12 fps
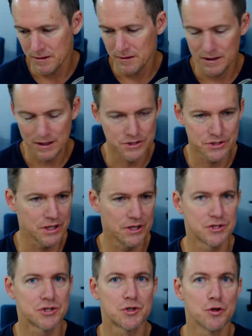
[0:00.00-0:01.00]
It's
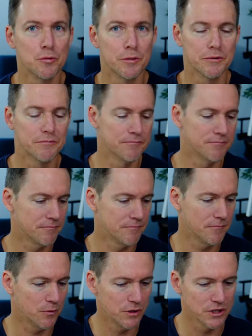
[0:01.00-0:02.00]
stupid.
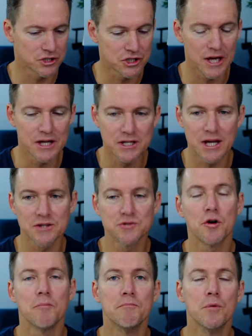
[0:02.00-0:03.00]
Real estate does
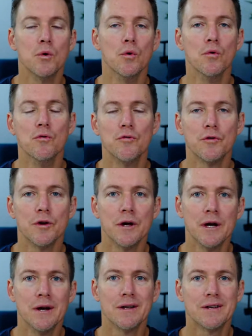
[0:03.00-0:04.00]
not move,
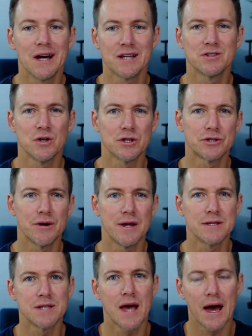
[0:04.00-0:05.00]
does not
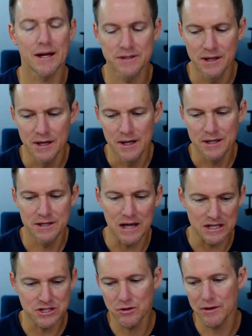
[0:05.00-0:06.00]
transact,
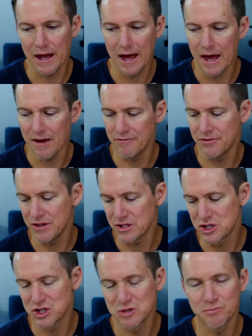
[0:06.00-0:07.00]
does not have the
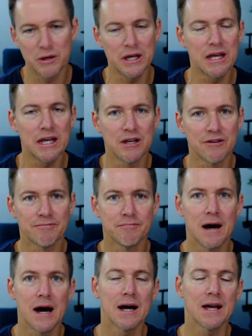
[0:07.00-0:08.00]
speed of
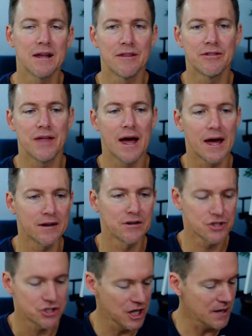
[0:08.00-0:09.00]
market that
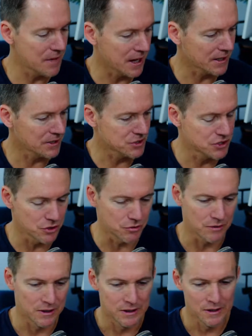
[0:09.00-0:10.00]
share markets do.
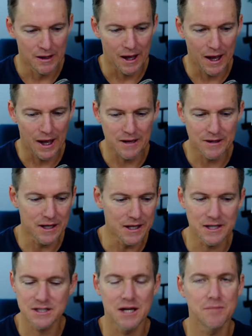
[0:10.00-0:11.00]
And any
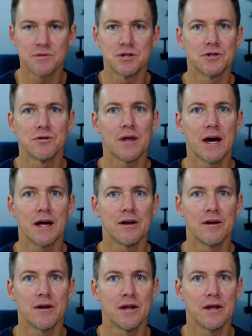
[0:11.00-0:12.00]
attempt to do that
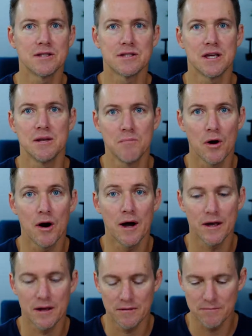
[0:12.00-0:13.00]
is, in
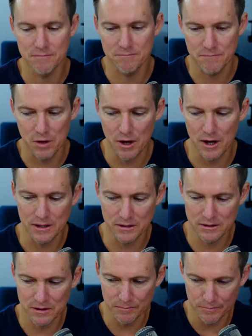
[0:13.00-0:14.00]
my mind,
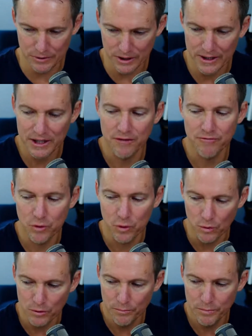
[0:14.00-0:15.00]
completely
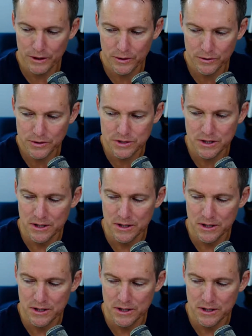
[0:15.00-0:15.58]
flawed, because